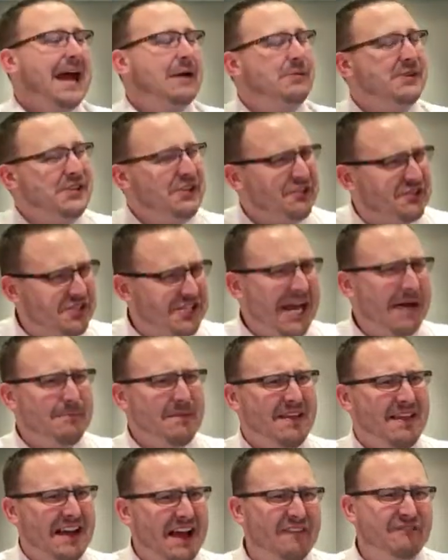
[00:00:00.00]
And when you step
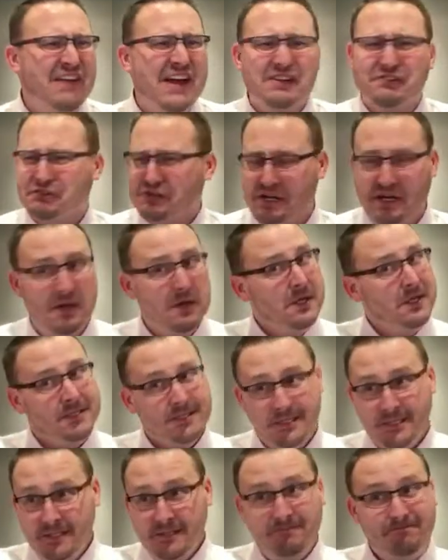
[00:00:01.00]
into that victory,
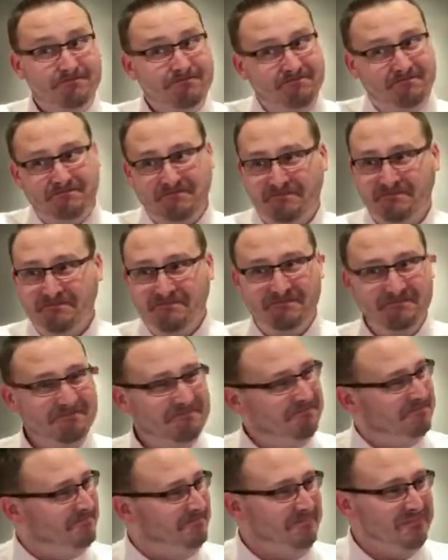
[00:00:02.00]

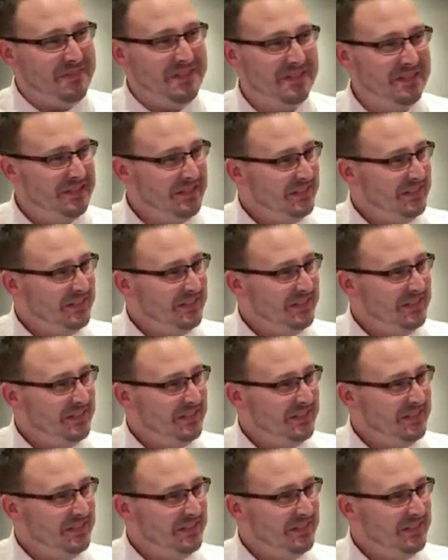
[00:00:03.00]
Amen.